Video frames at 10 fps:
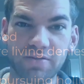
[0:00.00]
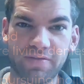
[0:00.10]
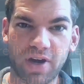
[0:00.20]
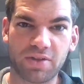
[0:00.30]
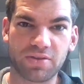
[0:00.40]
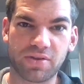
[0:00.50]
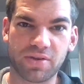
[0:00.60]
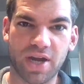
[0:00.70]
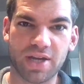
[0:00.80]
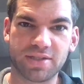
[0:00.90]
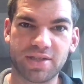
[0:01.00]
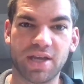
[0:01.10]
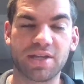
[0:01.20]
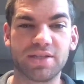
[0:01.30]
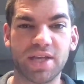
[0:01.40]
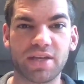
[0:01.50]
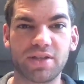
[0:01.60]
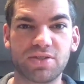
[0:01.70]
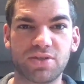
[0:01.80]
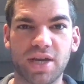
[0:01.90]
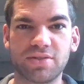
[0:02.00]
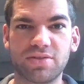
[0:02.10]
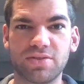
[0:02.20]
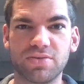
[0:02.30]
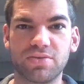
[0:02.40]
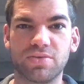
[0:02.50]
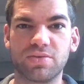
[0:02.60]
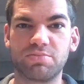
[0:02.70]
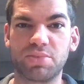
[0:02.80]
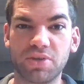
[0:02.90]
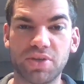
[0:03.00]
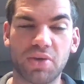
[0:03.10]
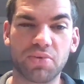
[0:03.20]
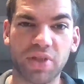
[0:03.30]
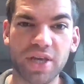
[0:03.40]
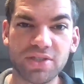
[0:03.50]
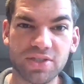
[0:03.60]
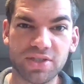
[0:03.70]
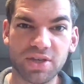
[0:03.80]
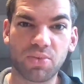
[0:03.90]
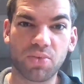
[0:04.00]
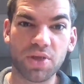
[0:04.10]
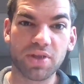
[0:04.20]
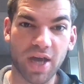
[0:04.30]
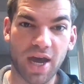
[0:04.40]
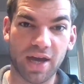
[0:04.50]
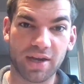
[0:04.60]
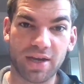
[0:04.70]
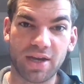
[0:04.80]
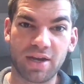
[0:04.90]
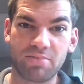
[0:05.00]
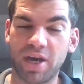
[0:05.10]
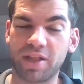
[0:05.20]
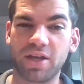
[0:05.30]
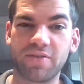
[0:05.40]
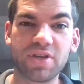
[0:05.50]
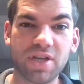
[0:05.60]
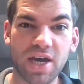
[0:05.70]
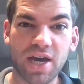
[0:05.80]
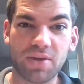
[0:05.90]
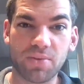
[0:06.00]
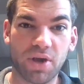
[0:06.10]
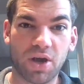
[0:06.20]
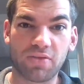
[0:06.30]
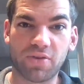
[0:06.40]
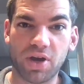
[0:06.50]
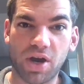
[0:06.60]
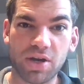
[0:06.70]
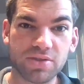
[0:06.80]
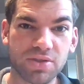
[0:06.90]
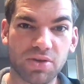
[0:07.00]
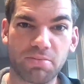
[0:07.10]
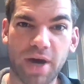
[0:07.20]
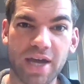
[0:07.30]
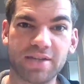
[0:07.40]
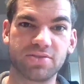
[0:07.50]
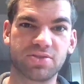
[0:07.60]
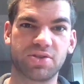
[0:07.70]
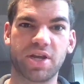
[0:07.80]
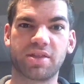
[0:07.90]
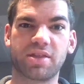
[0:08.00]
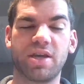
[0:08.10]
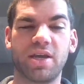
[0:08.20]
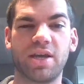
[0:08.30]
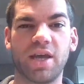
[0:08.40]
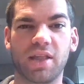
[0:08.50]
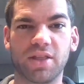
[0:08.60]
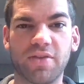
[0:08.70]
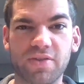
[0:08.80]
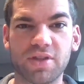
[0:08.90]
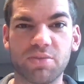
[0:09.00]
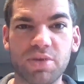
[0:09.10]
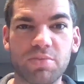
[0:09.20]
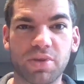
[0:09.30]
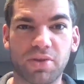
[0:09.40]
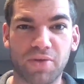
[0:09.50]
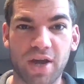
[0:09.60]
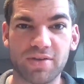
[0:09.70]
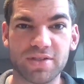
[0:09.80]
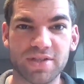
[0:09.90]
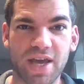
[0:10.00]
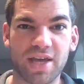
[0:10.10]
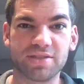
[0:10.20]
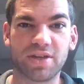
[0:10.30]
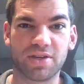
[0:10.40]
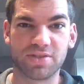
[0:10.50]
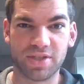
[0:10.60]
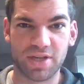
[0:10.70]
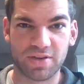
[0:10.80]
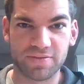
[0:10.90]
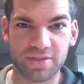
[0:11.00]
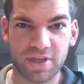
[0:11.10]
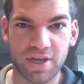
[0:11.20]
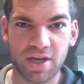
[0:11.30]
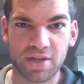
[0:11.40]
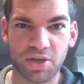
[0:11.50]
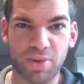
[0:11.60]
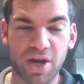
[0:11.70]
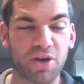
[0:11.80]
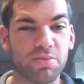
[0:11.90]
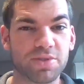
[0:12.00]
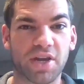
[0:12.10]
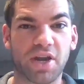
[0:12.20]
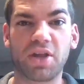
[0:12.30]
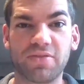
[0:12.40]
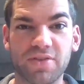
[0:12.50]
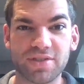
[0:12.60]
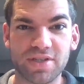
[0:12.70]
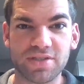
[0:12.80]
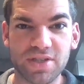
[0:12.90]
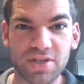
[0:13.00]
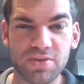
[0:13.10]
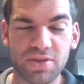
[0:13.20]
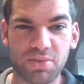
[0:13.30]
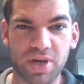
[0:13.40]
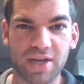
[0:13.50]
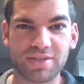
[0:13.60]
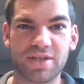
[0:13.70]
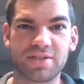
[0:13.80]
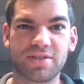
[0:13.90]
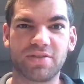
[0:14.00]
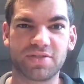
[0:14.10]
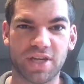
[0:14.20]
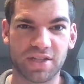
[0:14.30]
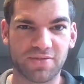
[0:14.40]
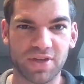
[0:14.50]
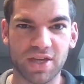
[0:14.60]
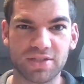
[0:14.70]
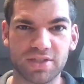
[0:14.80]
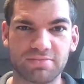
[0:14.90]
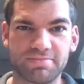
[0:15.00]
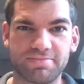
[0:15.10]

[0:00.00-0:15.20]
follow Christ and daily try to build our relationship with God by loving God with all of our heart, soul, mind, and strength, and loving the people around us as ourselves. So my hope is that all of continue in the process of sanctification.